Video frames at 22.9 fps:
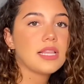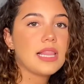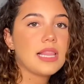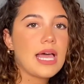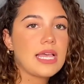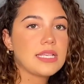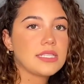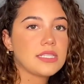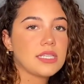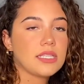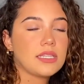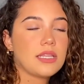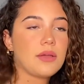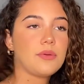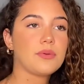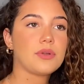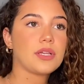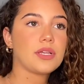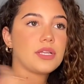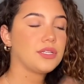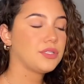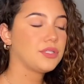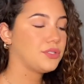last thing that we're
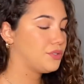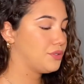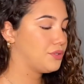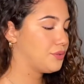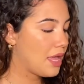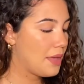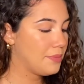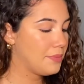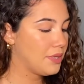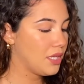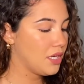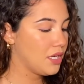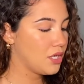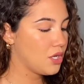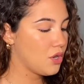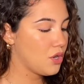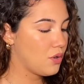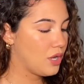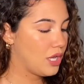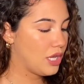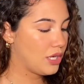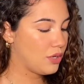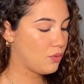gonna do. I'm gonna
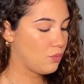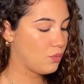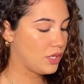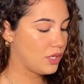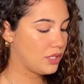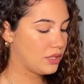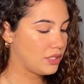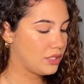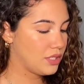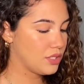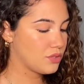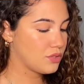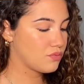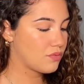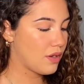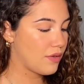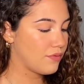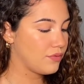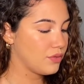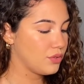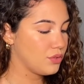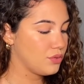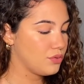go in with this
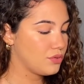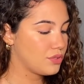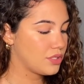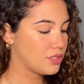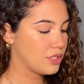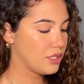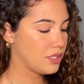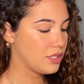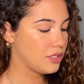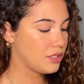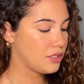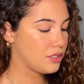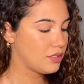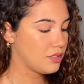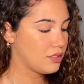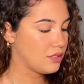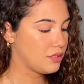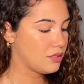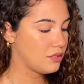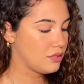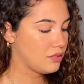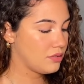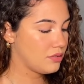Revolution
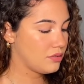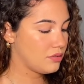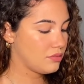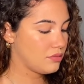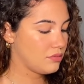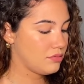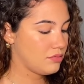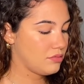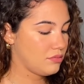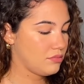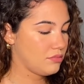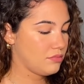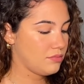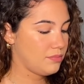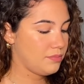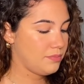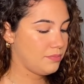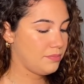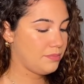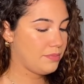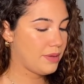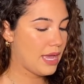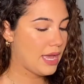
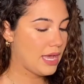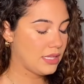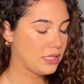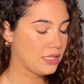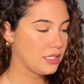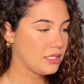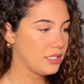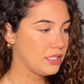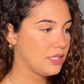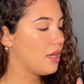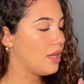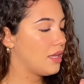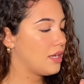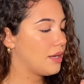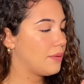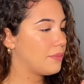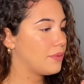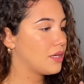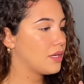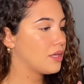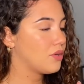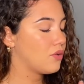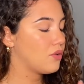palette, and I'm
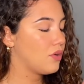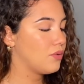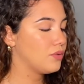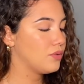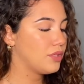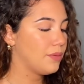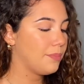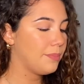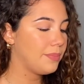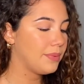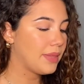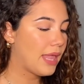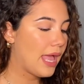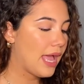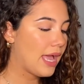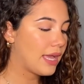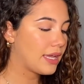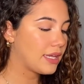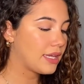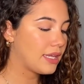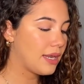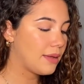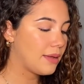gonna go in with the
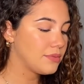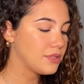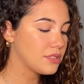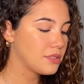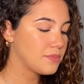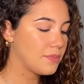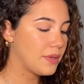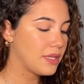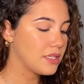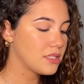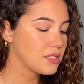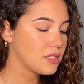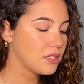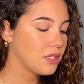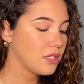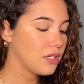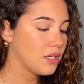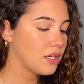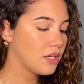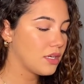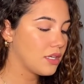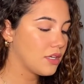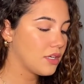black, and I'm just basically
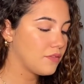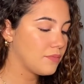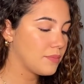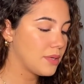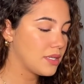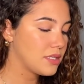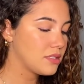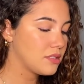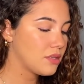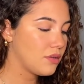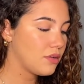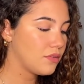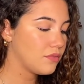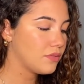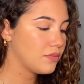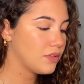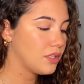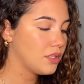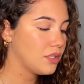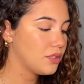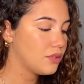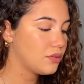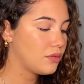gonna give myself
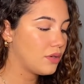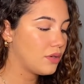a little